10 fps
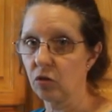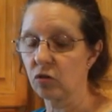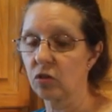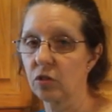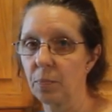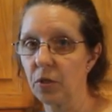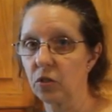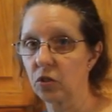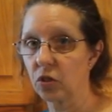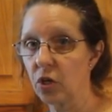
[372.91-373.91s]
You're to
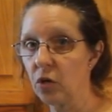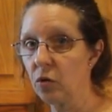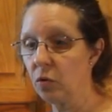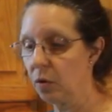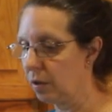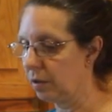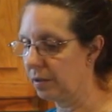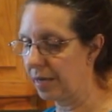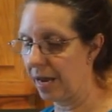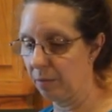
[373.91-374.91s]
put two
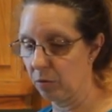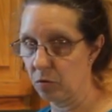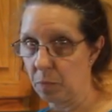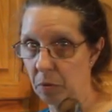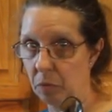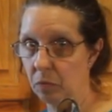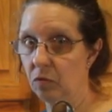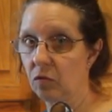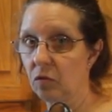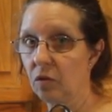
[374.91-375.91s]

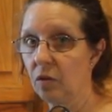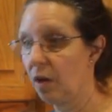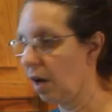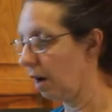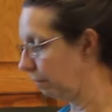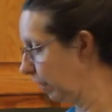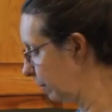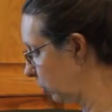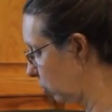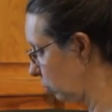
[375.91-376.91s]
tablespoons of
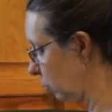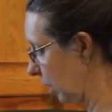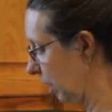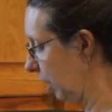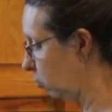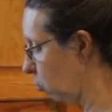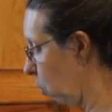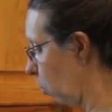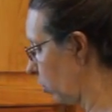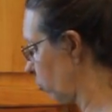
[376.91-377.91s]
lemon juice in each
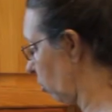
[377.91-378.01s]
quart